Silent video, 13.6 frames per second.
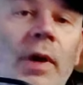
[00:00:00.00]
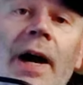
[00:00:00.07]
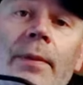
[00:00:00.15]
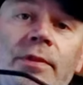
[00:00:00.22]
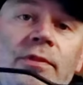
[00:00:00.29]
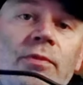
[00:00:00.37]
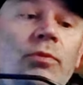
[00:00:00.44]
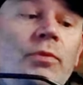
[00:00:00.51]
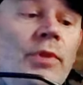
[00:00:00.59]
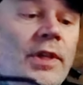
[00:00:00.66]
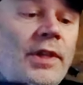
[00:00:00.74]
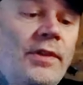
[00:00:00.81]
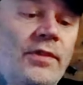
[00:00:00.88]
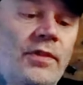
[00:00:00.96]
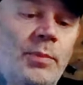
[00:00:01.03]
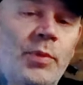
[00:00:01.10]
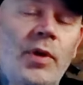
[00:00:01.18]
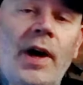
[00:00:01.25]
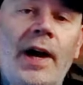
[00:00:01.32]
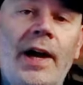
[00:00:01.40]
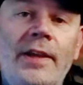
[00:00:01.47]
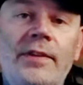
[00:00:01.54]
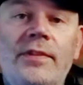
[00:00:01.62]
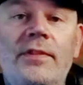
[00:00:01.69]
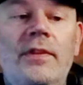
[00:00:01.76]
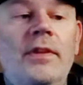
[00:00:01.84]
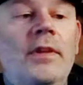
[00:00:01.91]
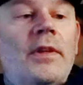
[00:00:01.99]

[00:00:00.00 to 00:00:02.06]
I was really surprised